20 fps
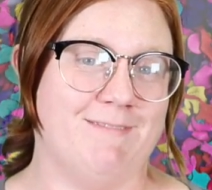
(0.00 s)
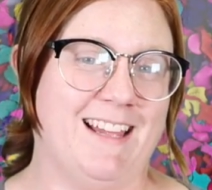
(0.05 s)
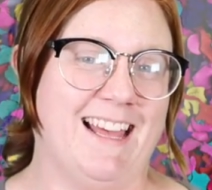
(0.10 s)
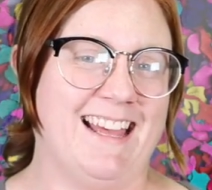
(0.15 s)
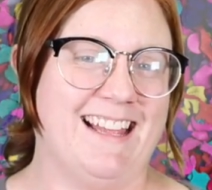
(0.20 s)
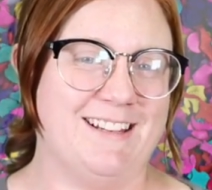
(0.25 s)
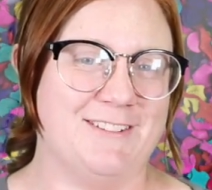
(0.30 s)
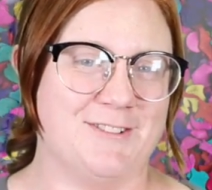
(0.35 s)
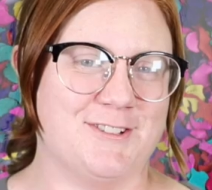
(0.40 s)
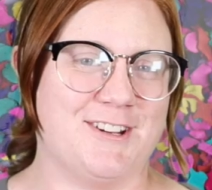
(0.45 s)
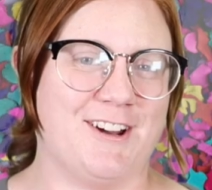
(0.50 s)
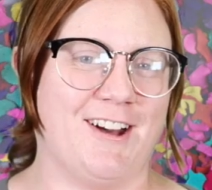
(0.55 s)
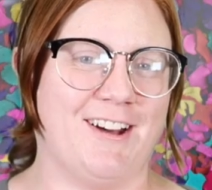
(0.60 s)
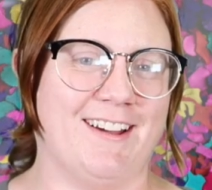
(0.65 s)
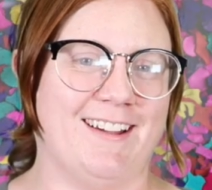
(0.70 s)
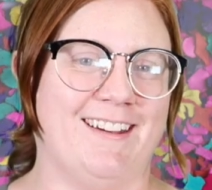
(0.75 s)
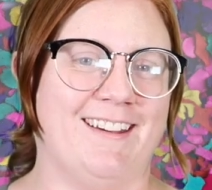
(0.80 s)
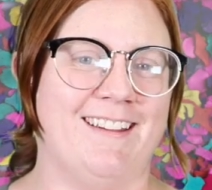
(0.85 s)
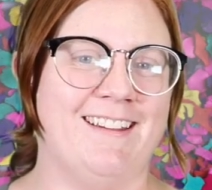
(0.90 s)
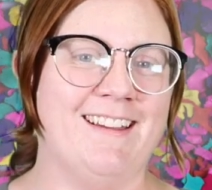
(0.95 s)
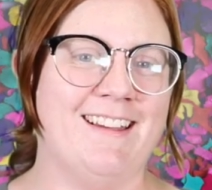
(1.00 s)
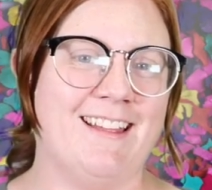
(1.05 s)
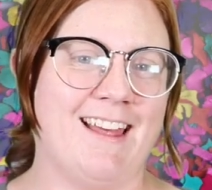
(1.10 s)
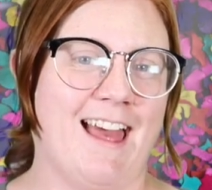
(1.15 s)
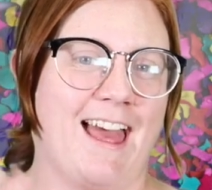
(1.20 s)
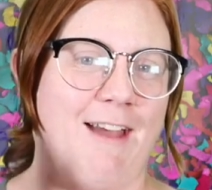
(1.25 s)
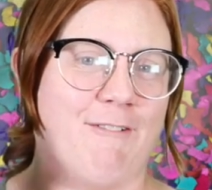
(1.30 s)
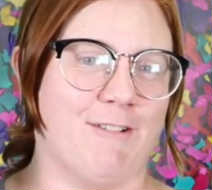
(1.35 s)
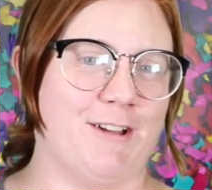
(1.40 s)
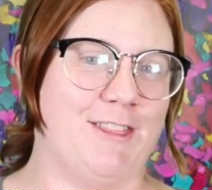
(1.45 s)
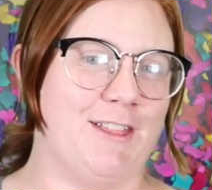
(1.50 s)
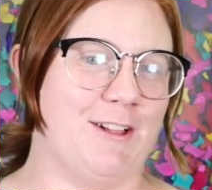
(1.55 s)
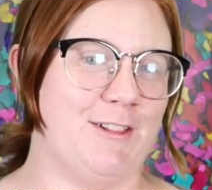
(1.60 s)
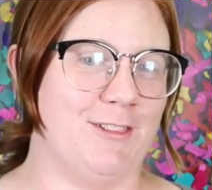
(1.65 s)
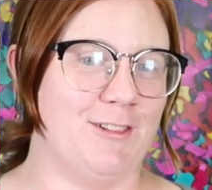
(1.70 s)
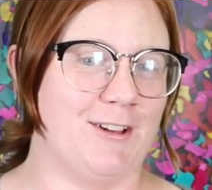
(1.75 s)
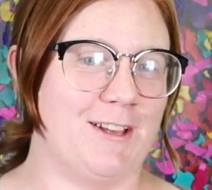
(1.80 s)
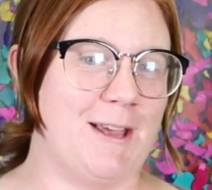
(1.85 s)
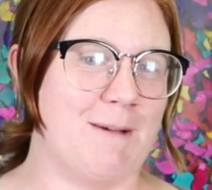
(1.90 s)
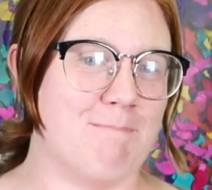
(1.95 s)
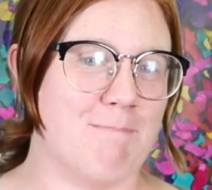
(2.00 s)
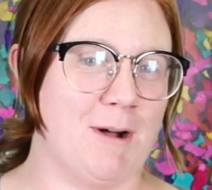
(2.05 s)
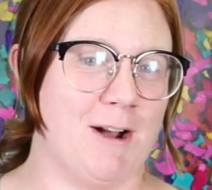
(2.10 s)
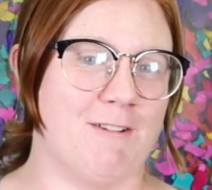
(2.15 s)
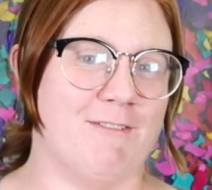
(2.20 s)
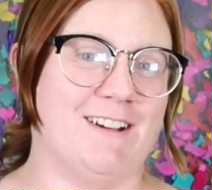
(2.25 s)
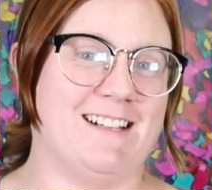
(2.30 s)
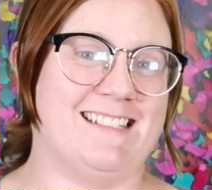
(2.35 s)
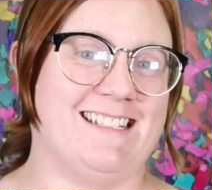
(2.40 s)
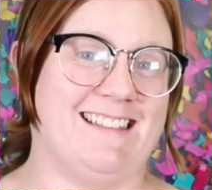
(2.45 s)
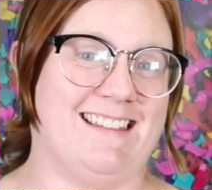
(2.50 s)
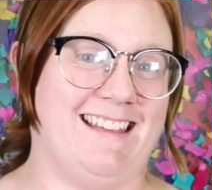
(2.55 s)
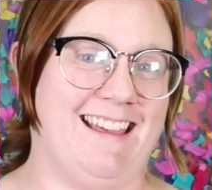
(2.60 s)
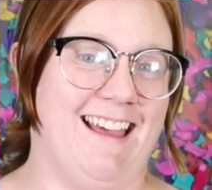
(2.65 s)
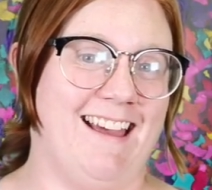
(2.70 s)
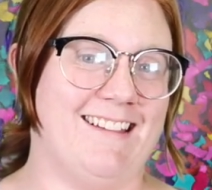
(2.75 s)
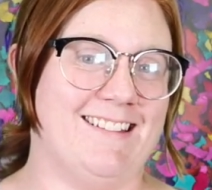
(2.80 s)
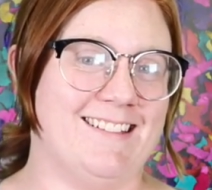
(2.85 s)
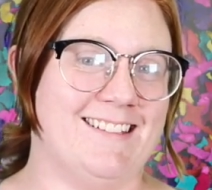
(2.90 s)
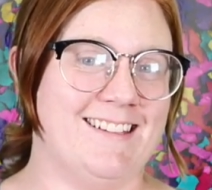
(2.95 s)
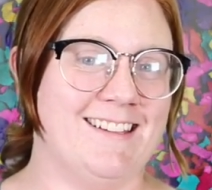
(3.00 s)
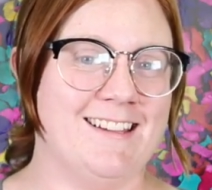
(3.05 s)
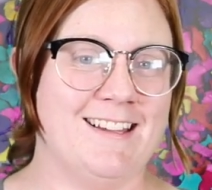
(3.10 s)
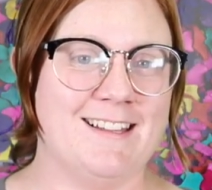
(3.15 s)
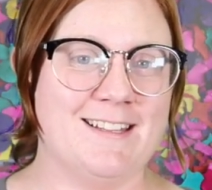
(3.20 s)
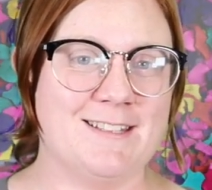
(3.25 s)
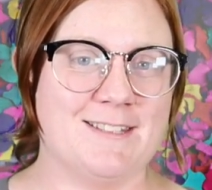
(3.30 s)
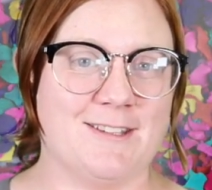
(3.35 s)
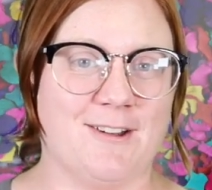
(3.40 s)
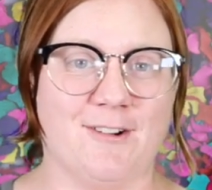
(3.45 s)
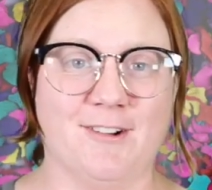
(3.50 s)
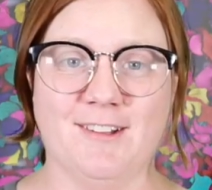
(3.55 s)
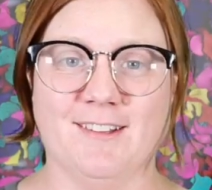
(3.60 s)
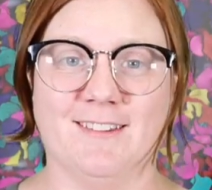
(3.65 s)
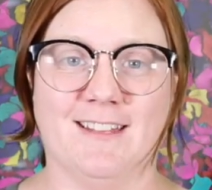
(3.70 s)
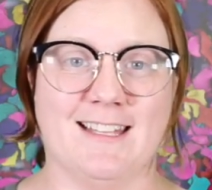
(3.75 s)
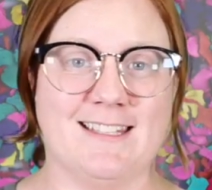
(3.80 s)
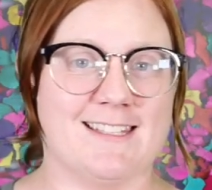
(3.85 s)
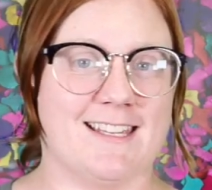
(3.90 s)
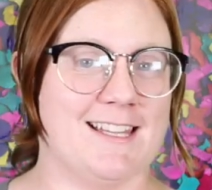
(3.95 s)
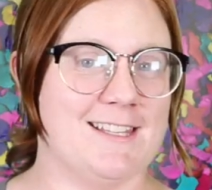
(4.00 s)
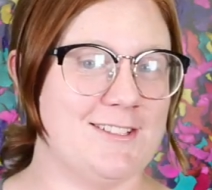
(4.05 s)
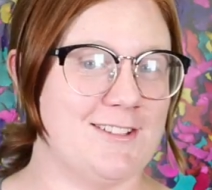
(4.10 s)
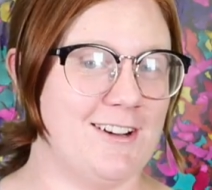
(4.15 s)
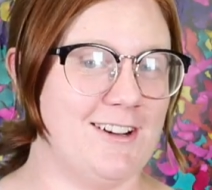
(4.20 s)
hinged on everything looking perfect at the end. So let's get